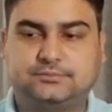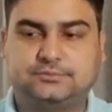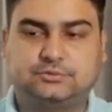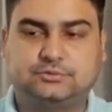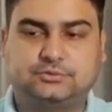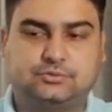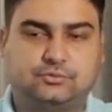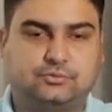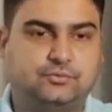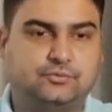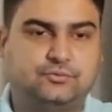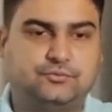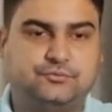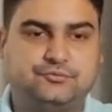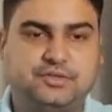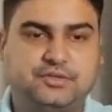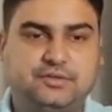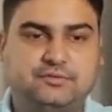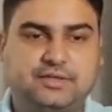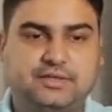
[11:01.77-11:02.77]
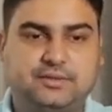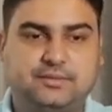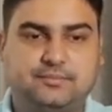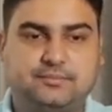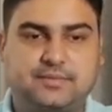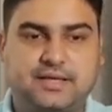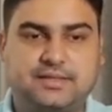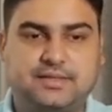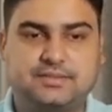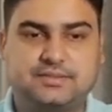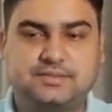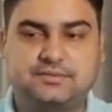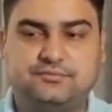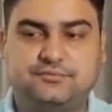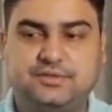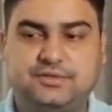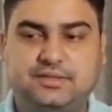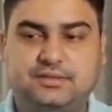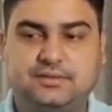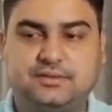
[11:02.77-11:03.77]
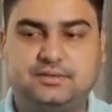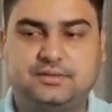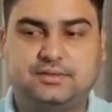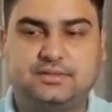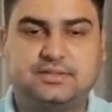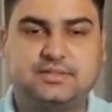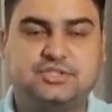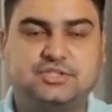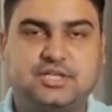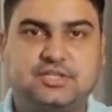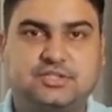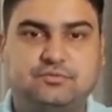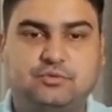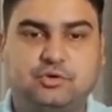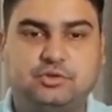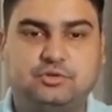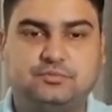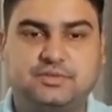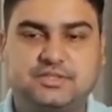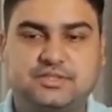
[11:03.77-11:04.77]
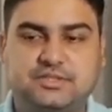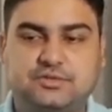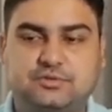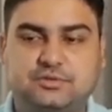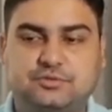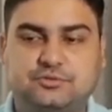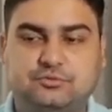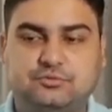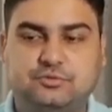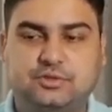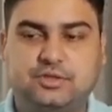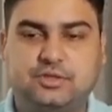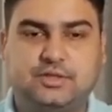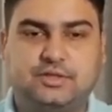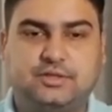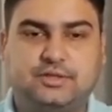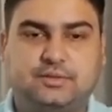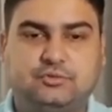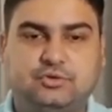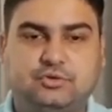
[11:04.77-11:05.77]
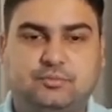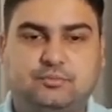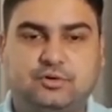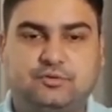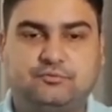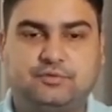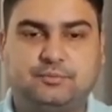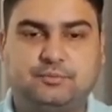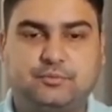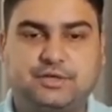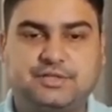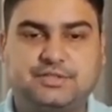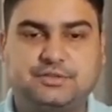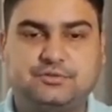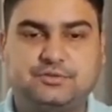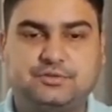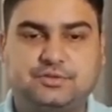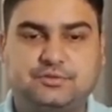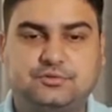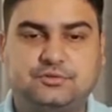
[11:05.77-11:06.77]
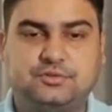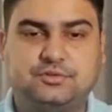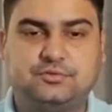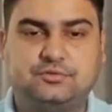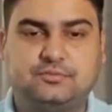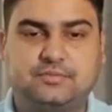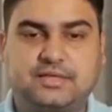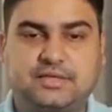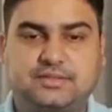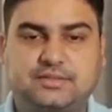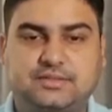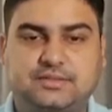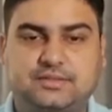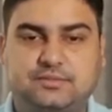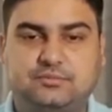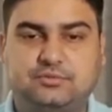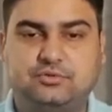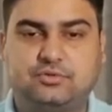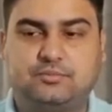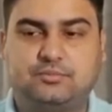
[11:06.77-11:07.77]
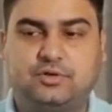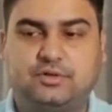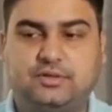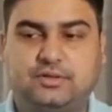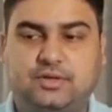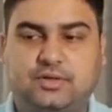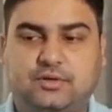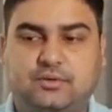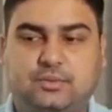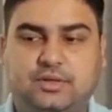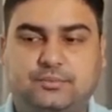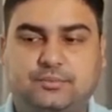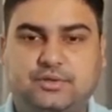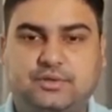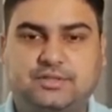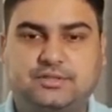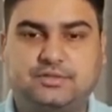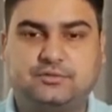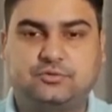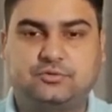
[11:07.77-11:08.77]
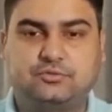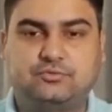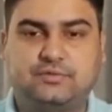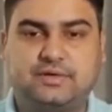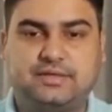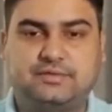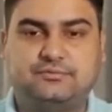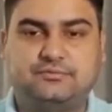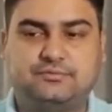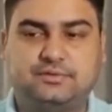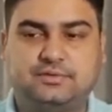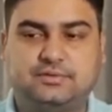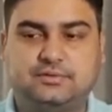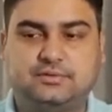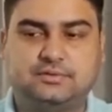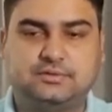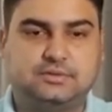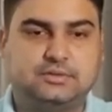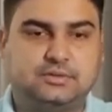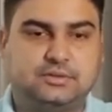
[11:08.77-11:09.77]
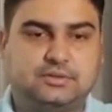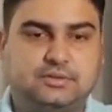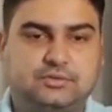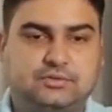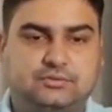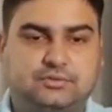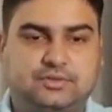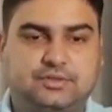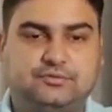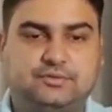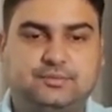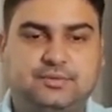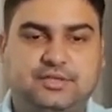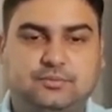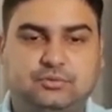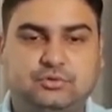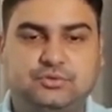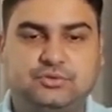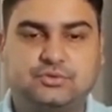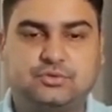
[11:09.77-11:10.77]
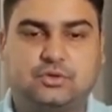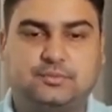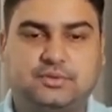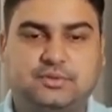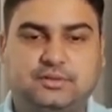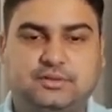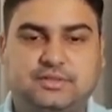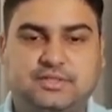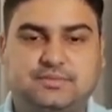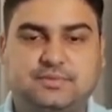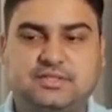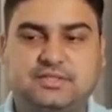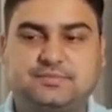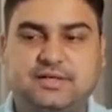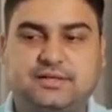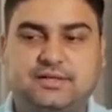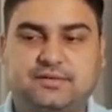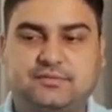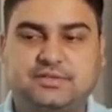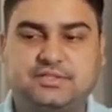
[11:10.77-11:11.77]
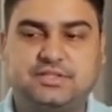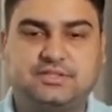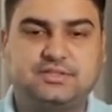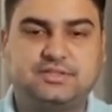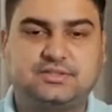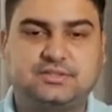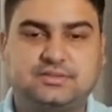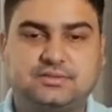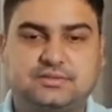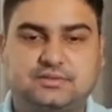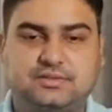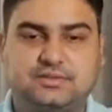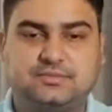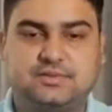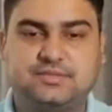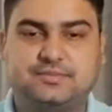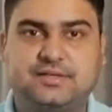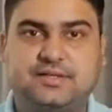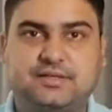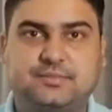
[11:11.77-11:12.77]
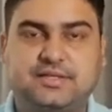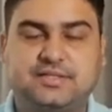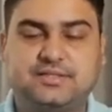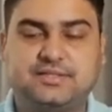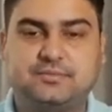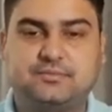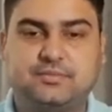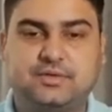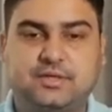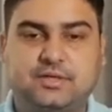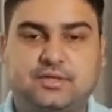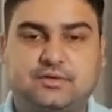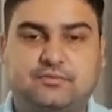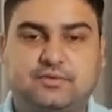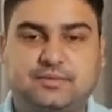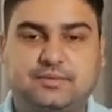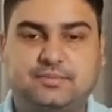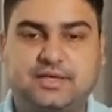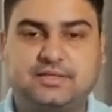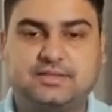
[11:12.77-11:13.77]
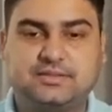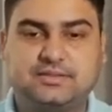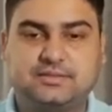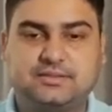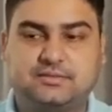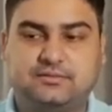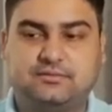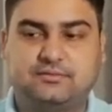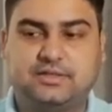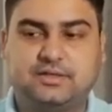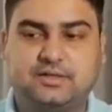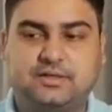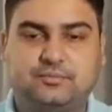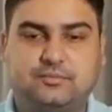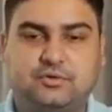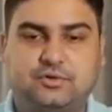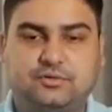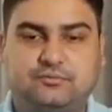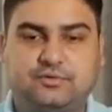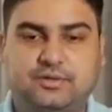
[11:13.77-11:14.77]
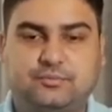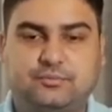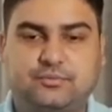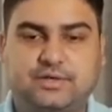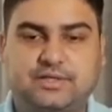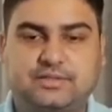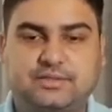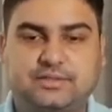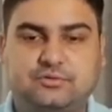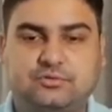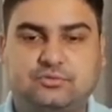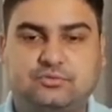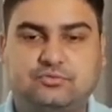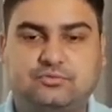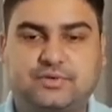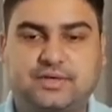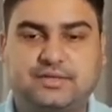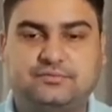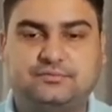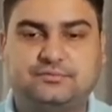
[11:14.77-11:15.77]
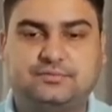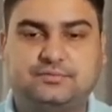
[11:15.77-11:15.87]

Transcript: So V1 minus V, this is change in volume, is equals to W upon 1.000 minus W upon 1.025. So it will be W is common, displacement never changes, displacement remains same, 1 minus 1 upon 1.025.